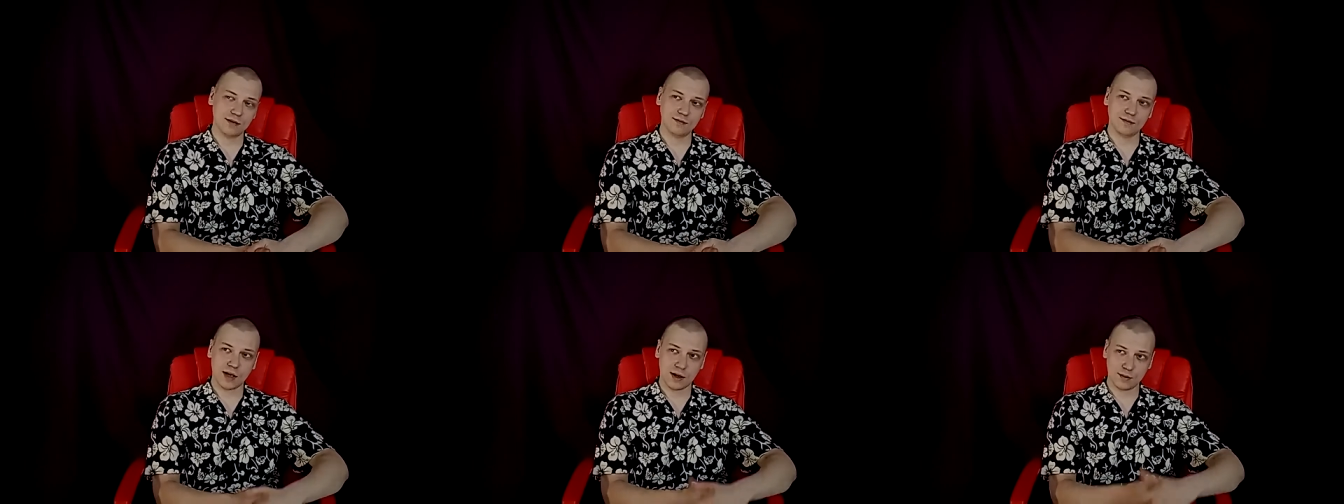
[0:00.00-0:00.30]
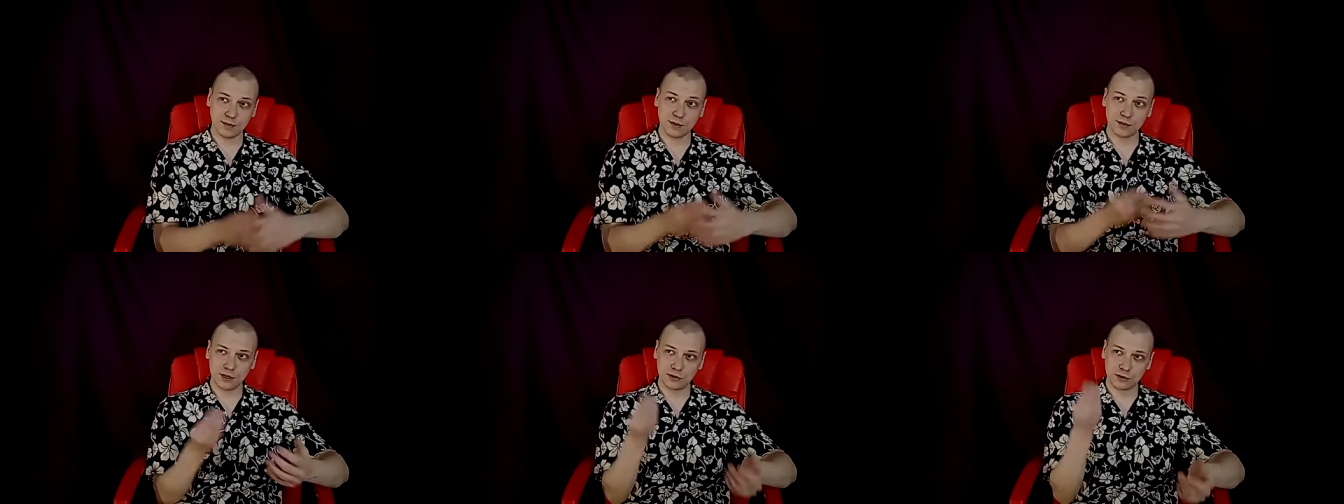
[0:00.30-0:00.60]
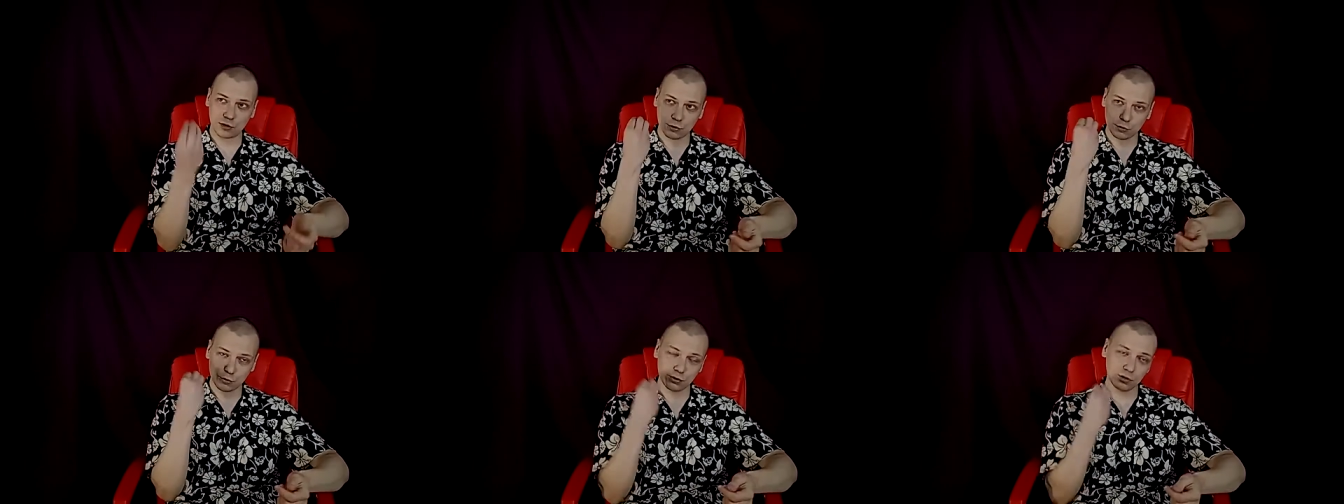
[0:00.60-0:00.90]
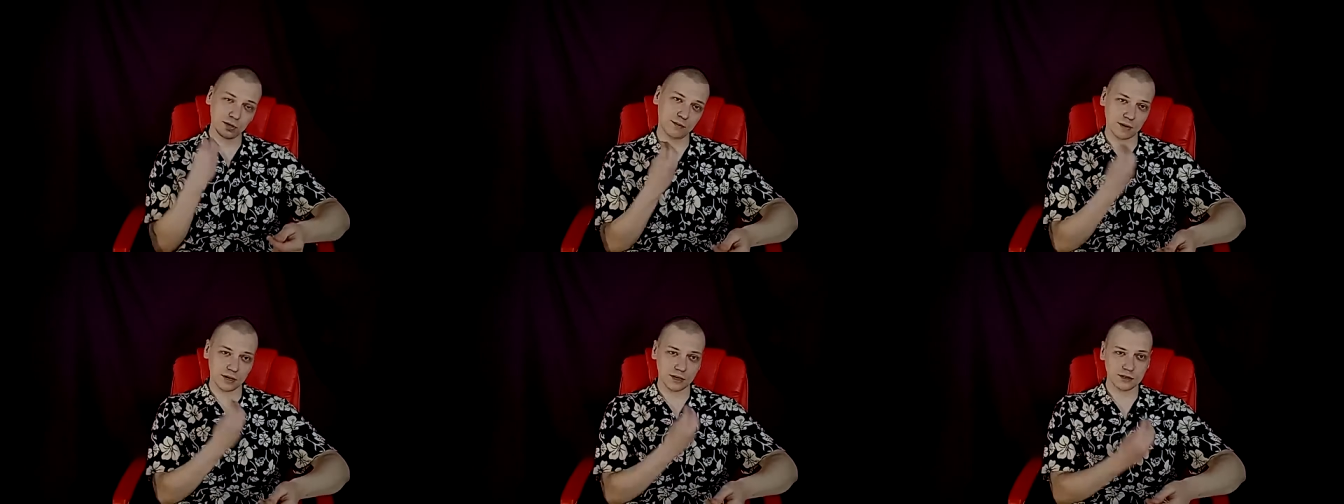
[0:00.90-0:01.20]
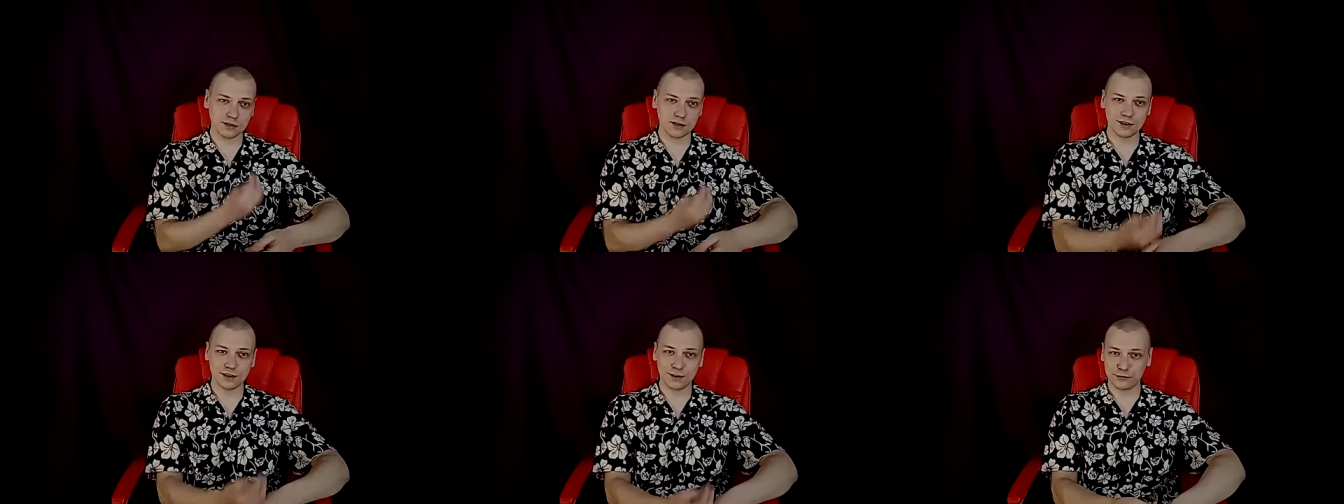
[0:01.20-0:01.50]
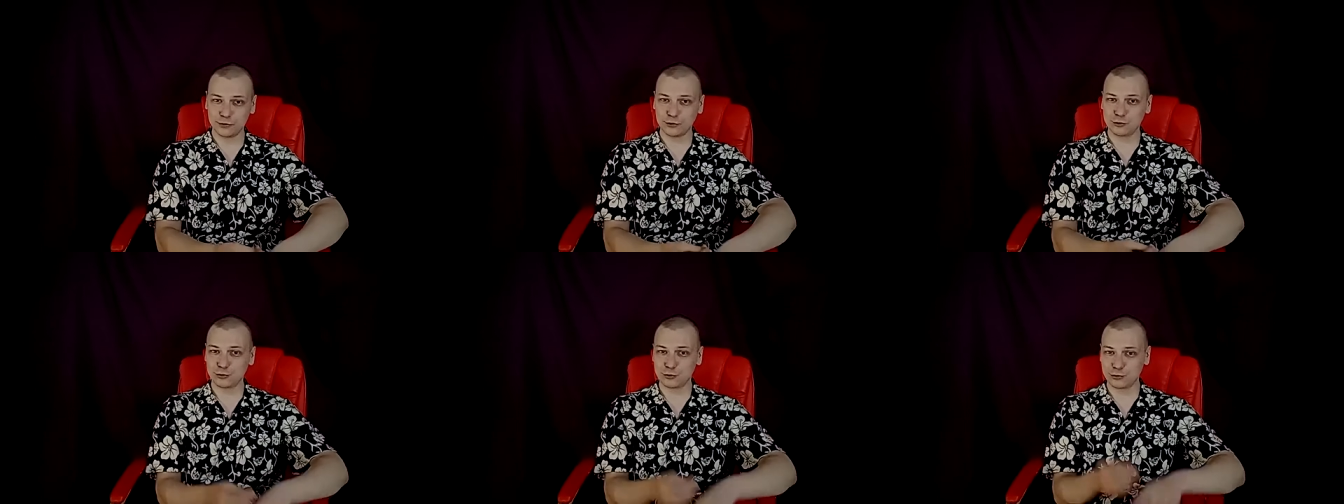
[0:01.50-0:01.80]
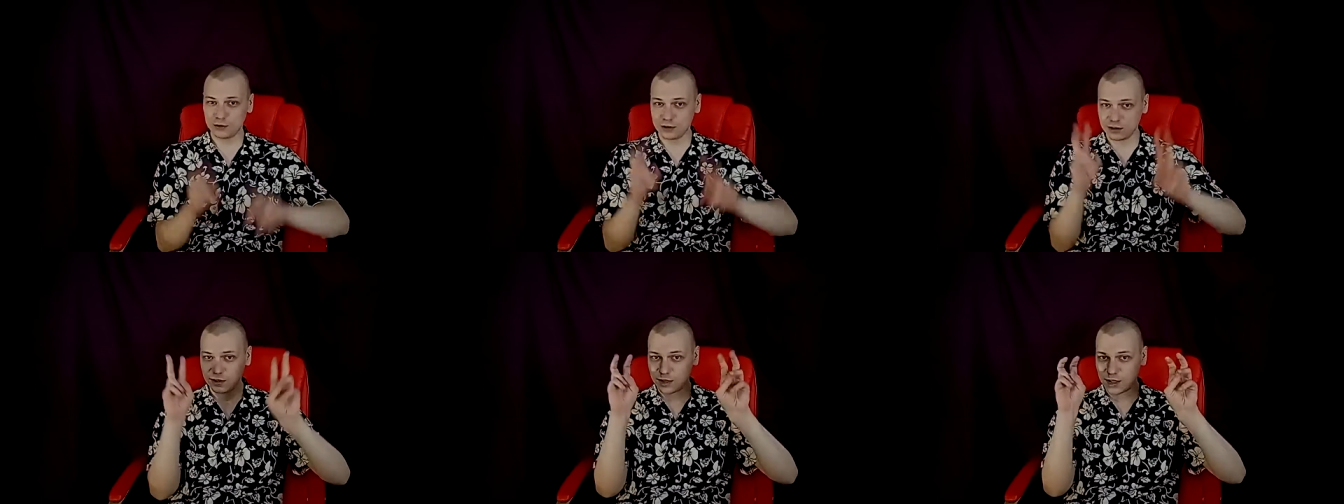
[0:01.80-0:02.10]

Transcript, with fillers: I'm, I'm including myself into the